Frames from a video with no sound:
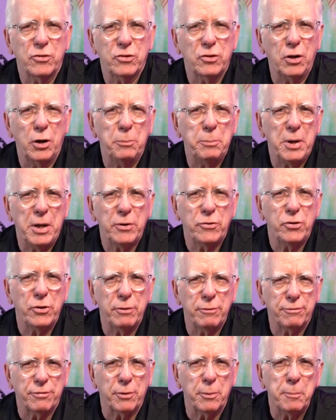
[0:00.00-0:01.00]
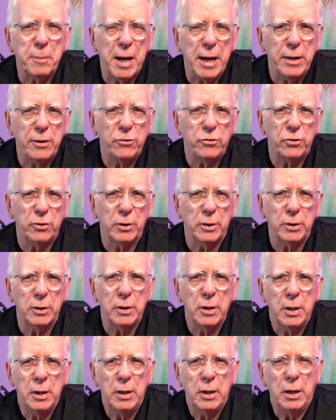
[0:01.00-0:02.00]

so much information